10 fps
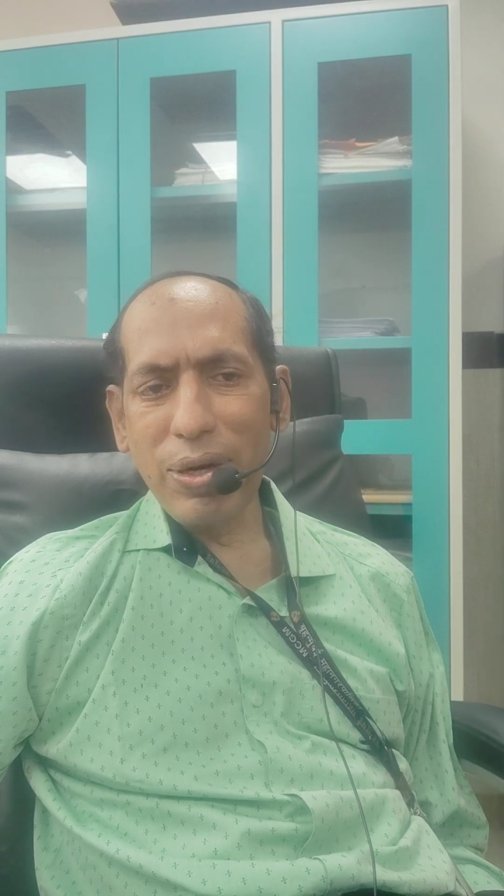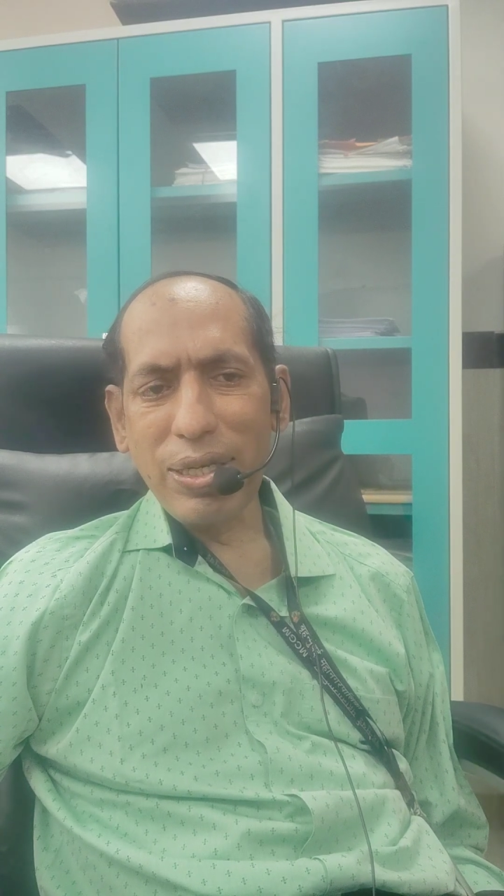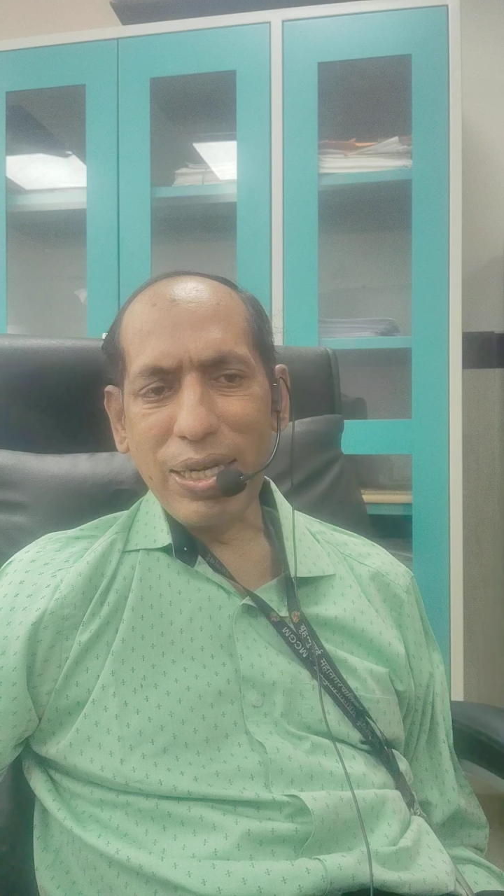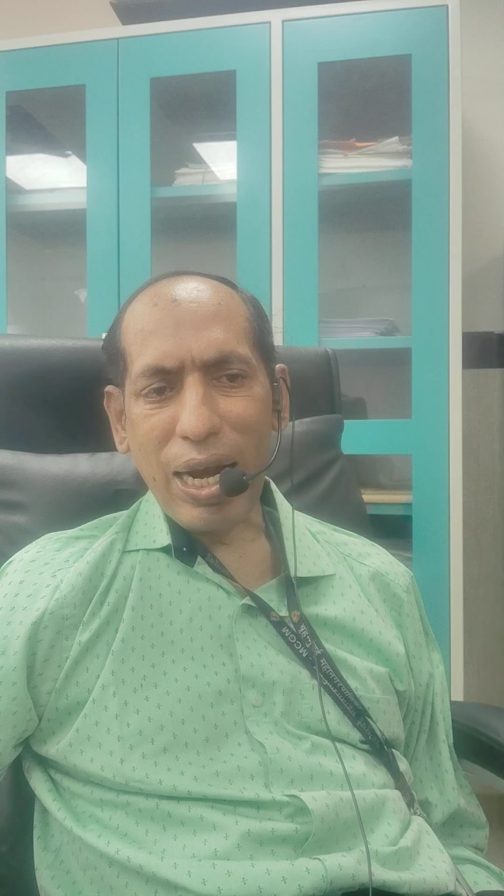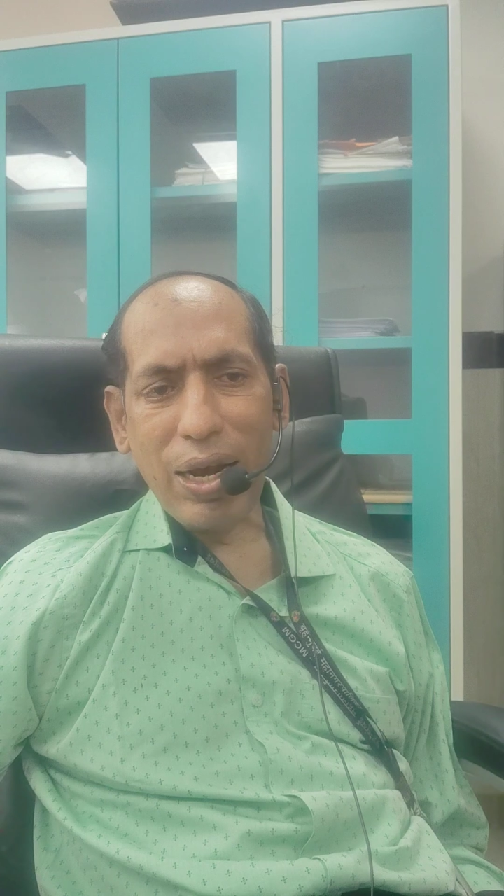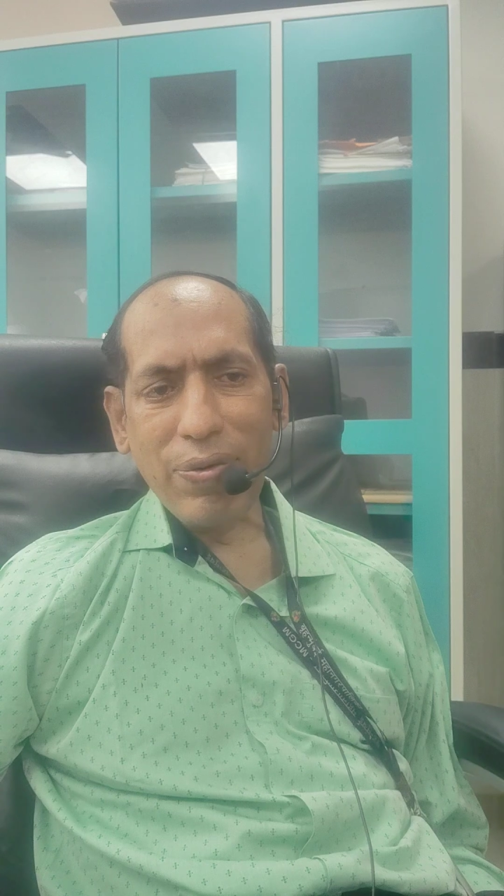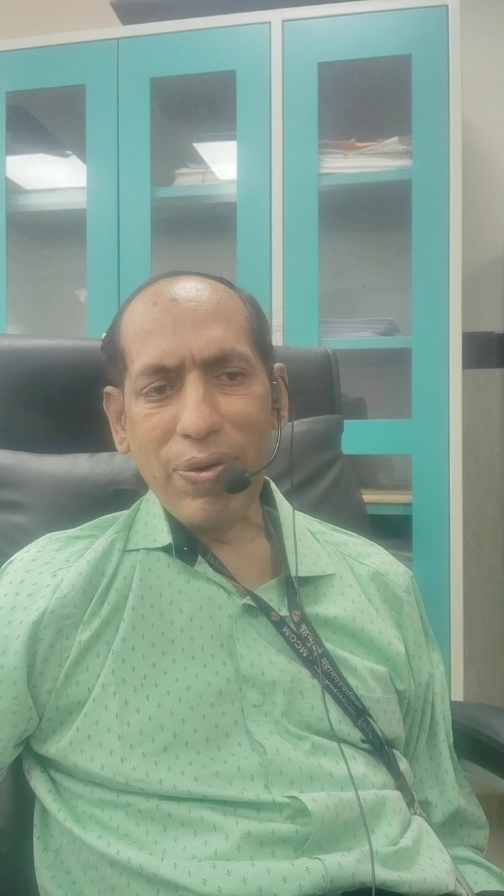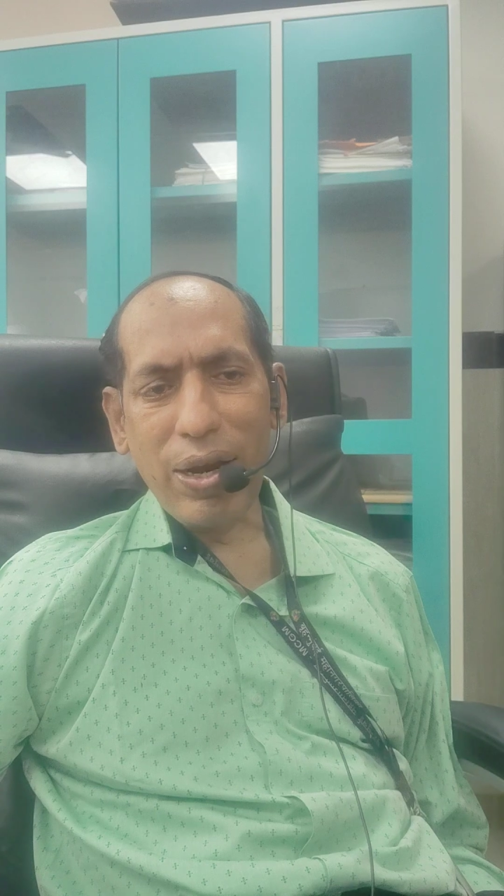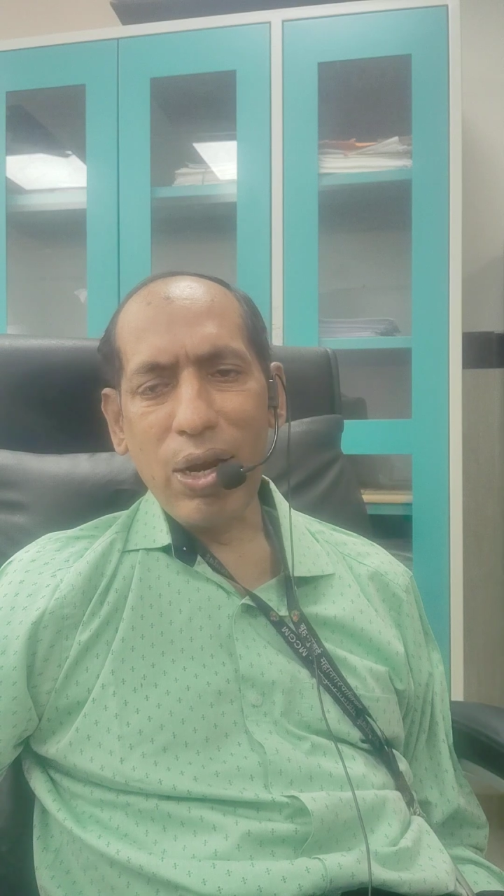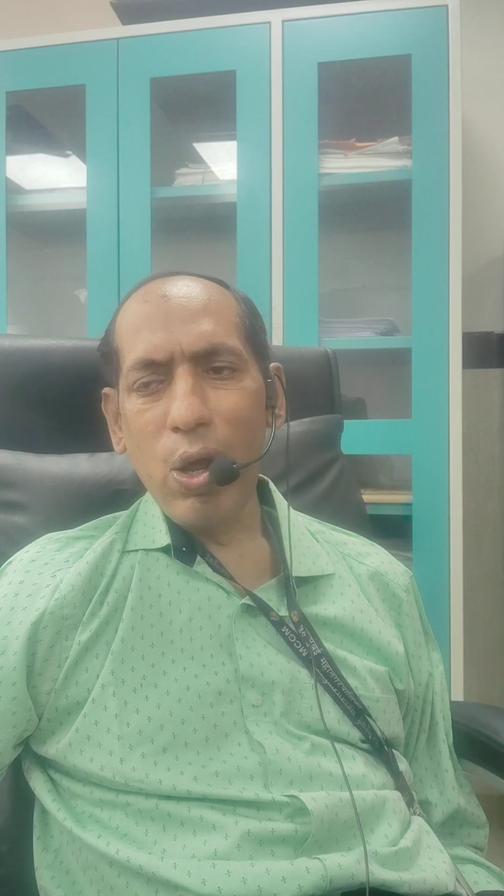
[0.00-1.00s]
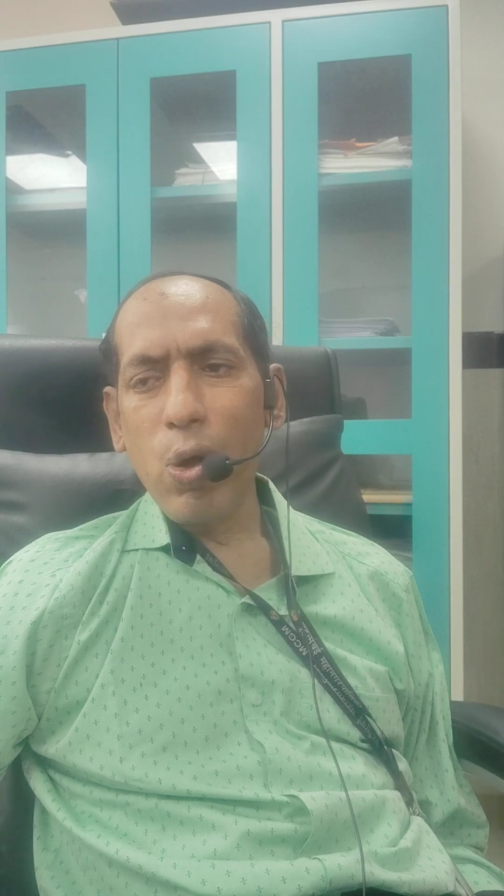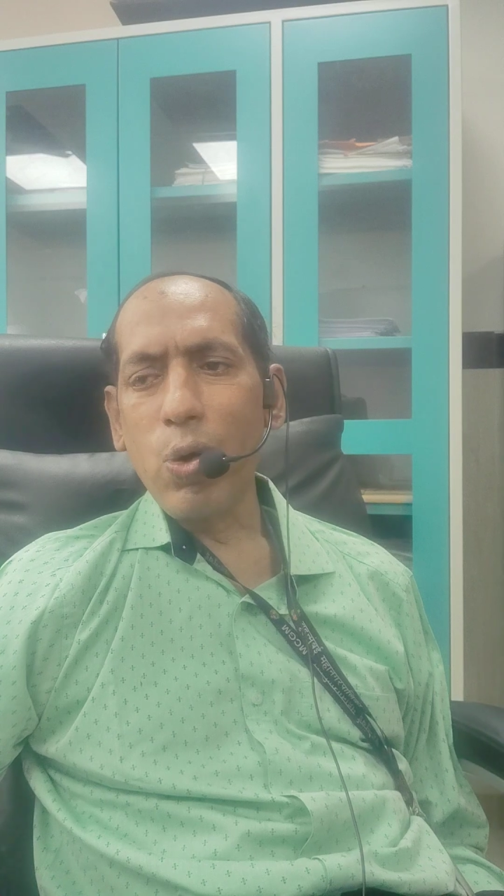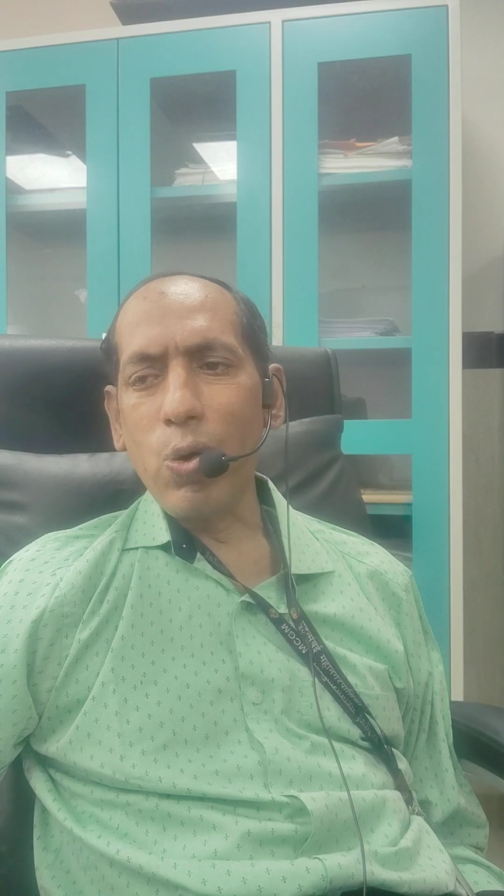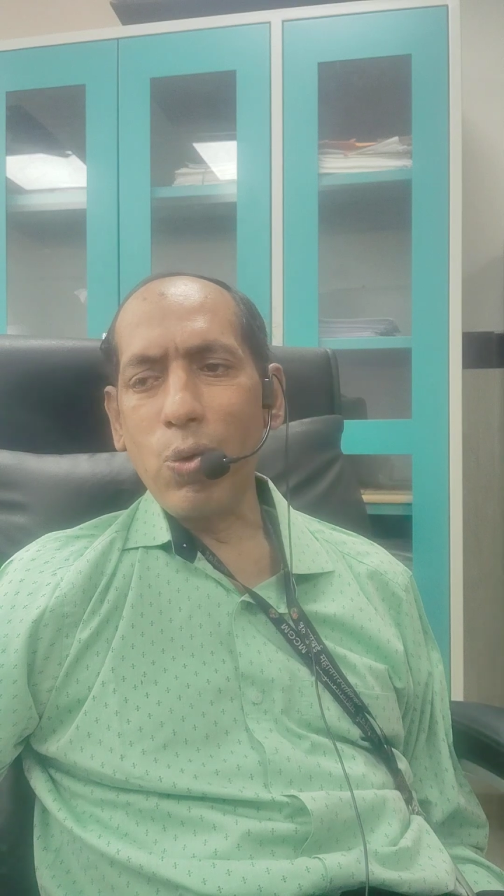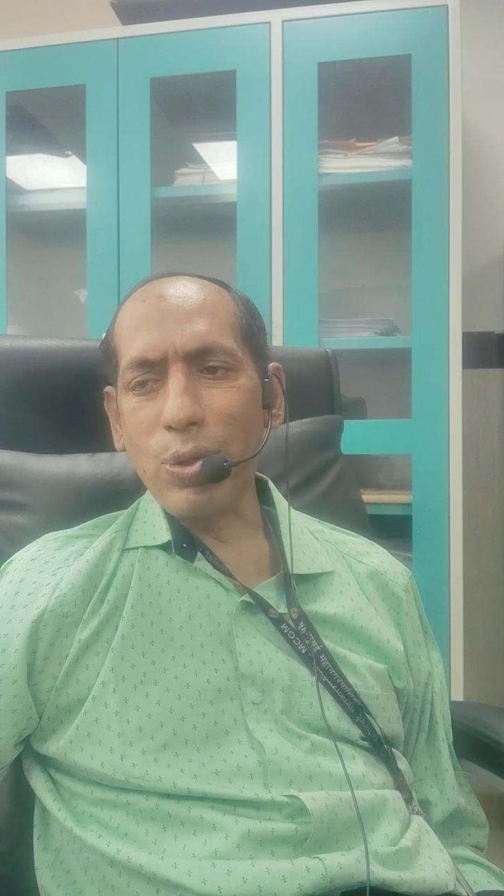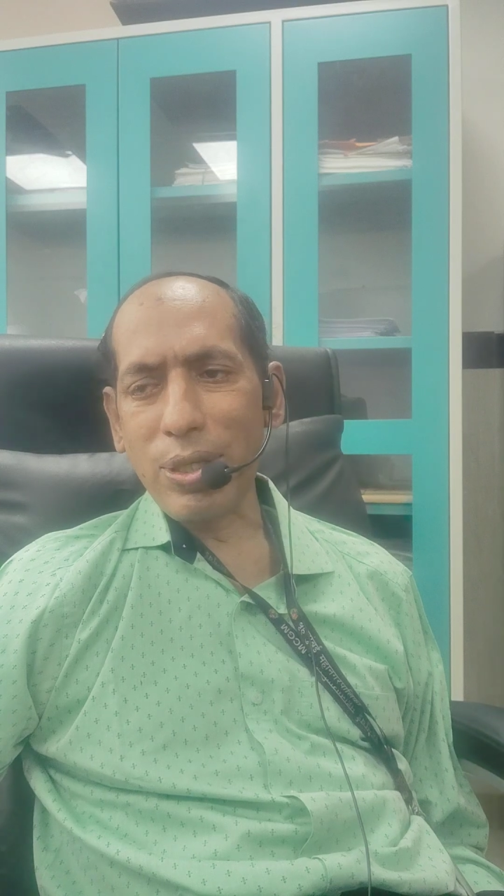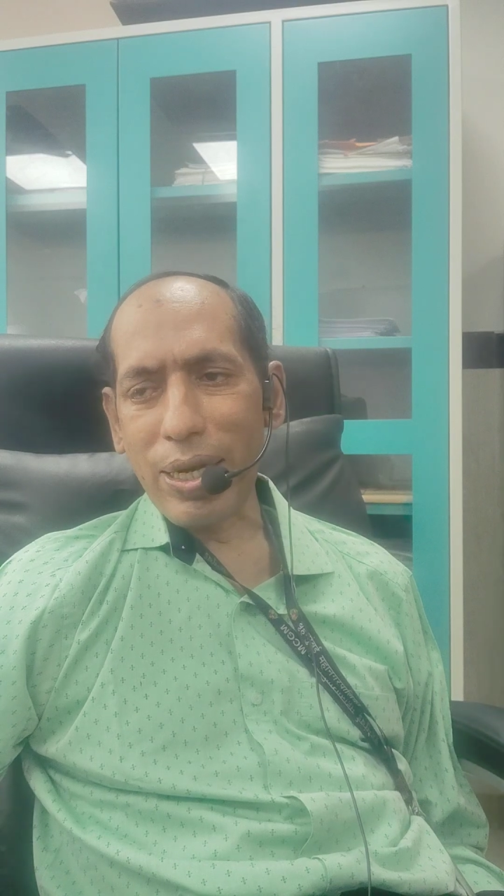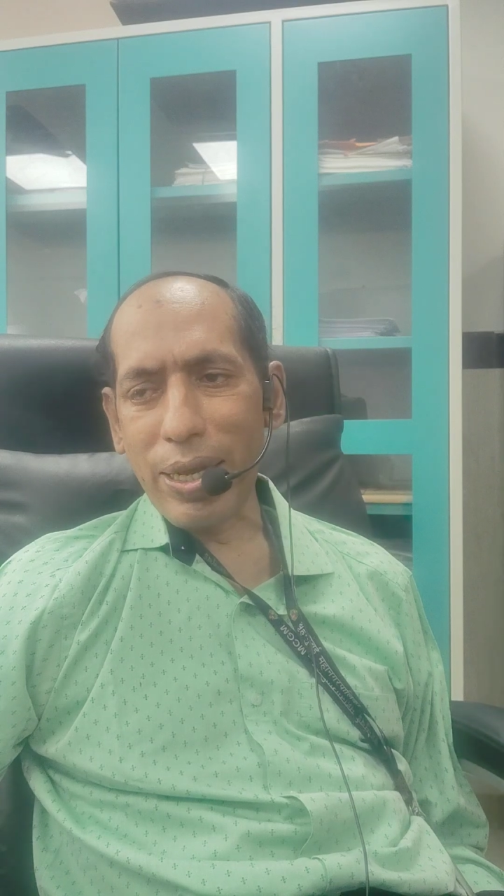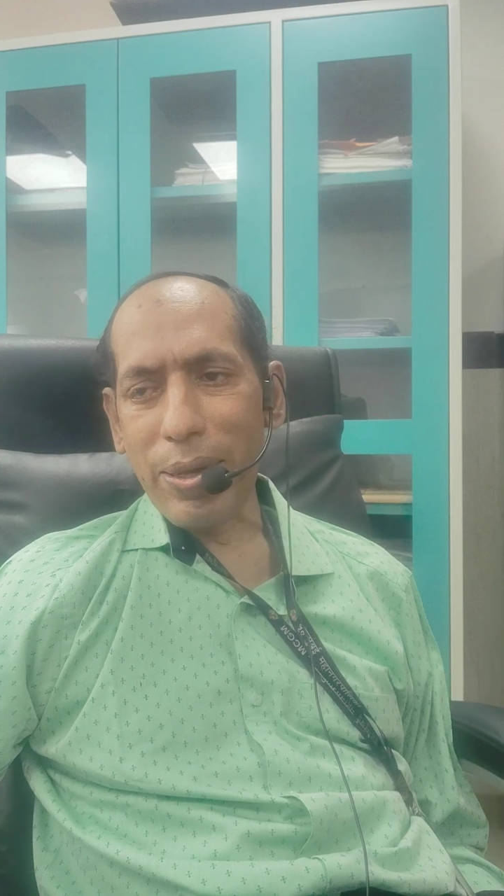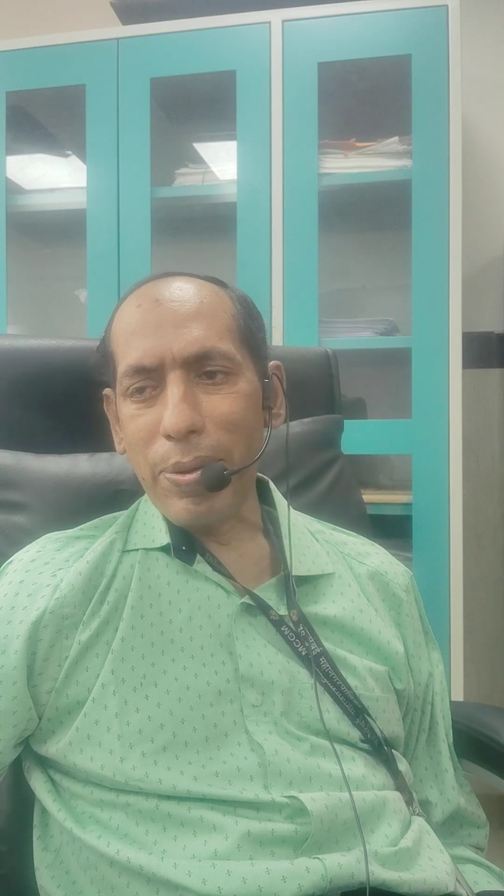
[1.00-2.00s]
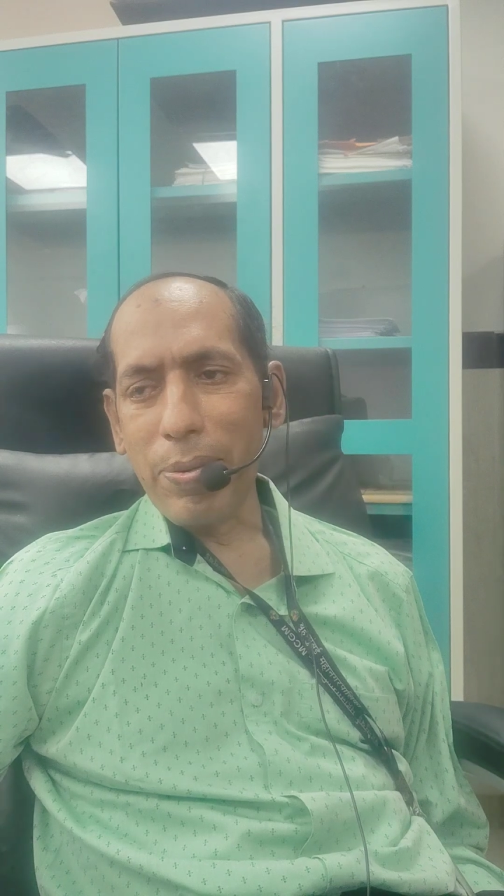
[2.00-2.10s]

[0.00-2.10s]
stratified loosely.